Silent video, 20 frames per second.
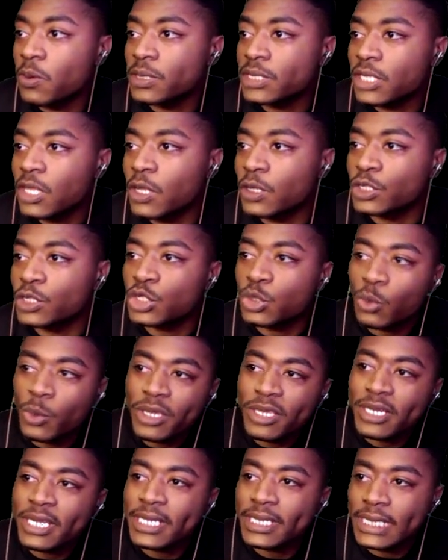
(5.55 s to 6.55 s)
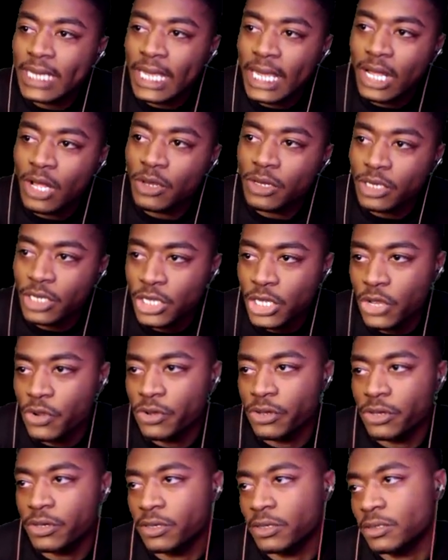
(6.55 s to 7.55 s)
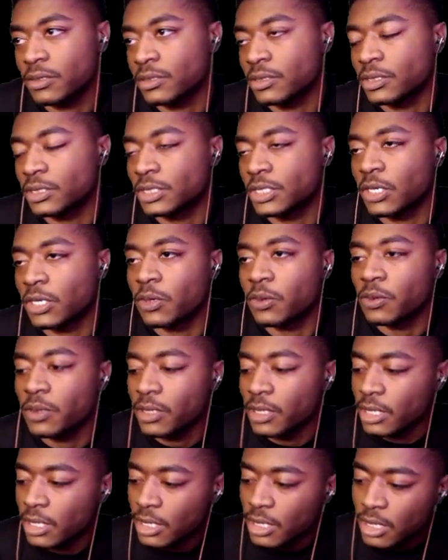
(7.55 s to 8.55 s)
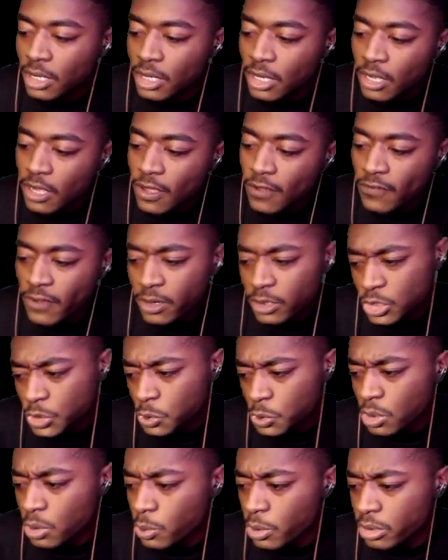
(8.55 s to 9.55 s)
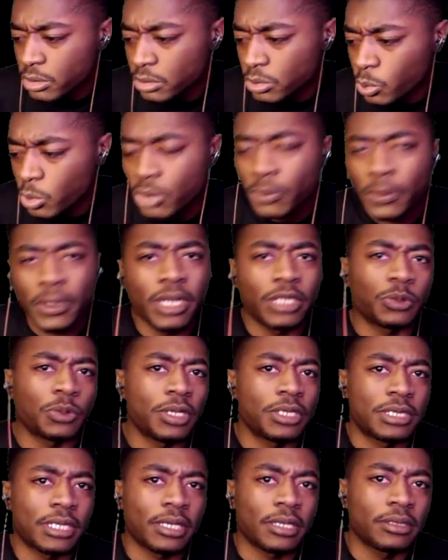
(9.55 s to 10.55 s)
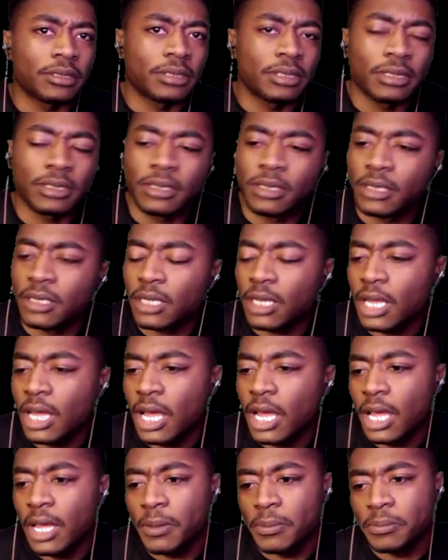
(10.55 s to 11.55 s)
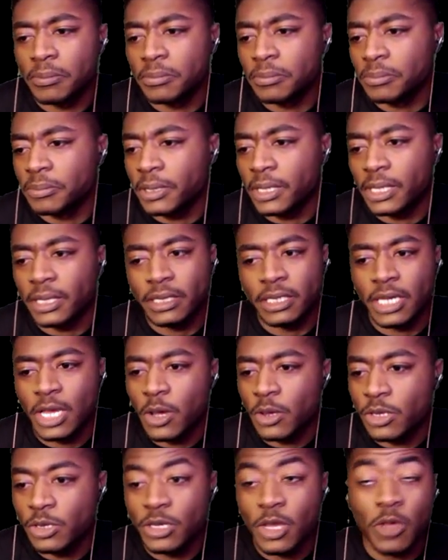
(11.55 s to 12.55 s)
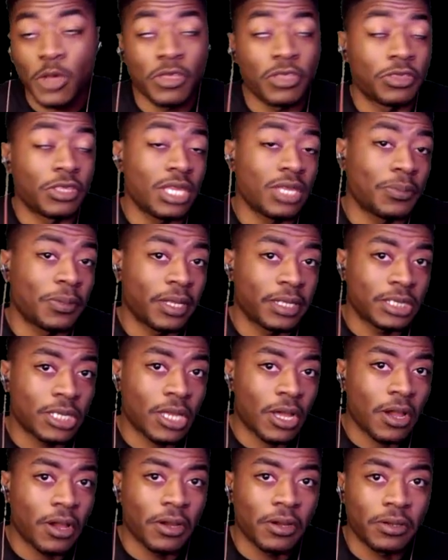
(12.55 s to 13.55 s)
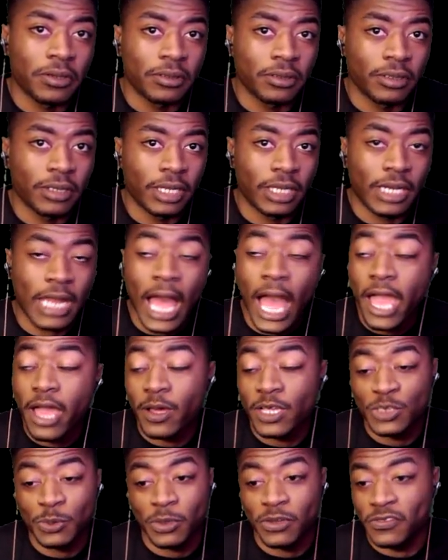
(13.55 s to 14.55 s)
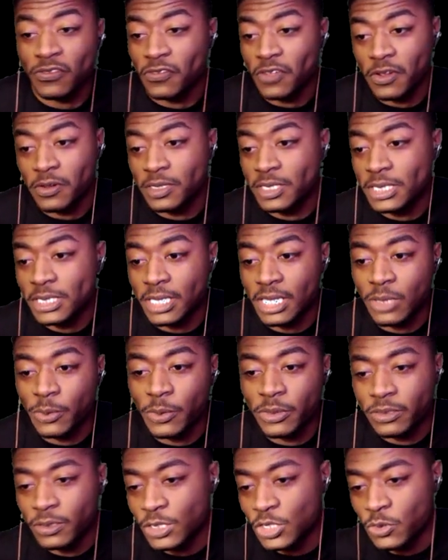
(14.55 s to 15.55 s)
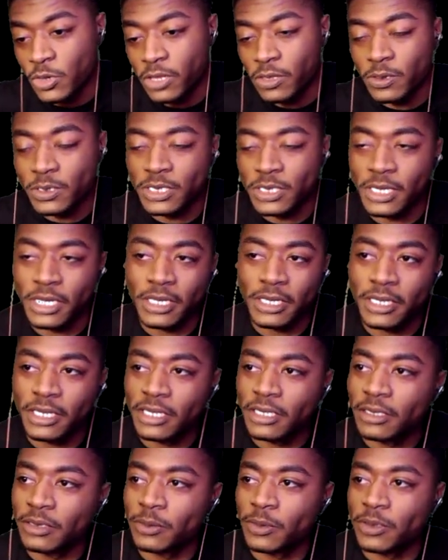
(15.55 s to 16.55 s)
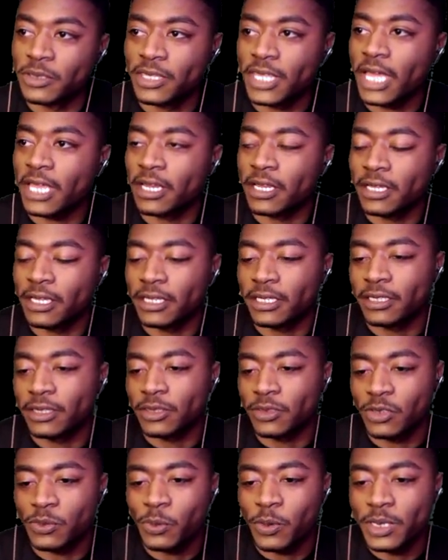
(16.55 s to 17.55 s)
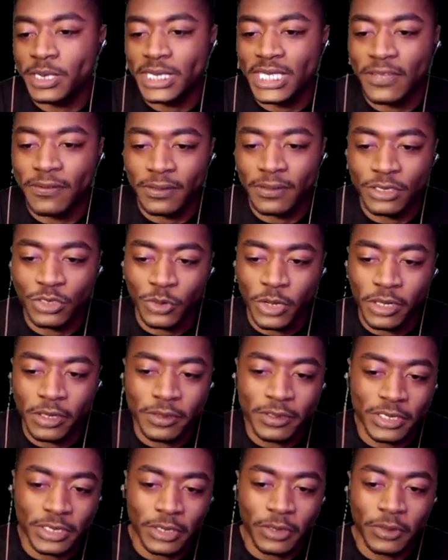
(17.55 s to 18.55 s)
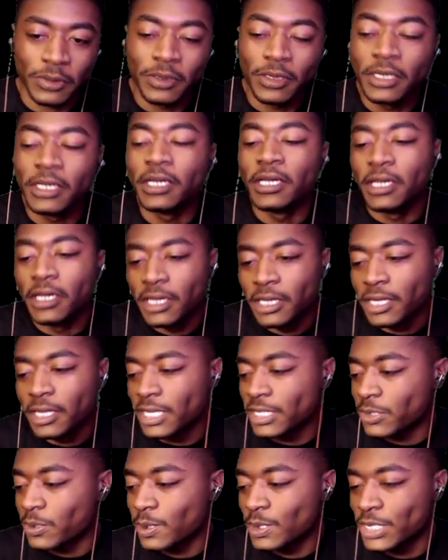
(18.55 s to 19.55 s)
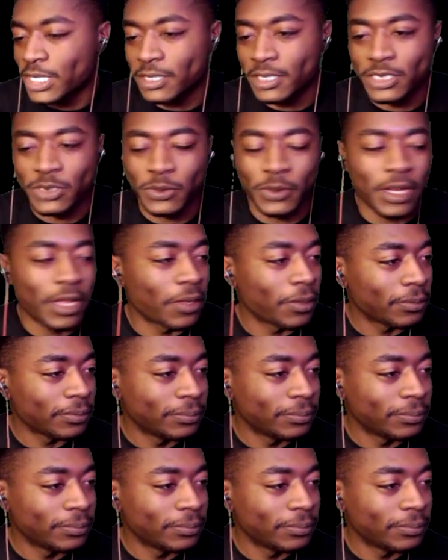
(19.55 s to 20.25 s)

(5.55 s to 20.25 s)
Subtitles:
It's called Twin-Tailed Courier. So, very short one, 1 minute, 20 seconds. But you know the theme hits hard, and Hayao's been very silly with their trailers lately with that 3.7 trailer. So let's go ahead and check this one out.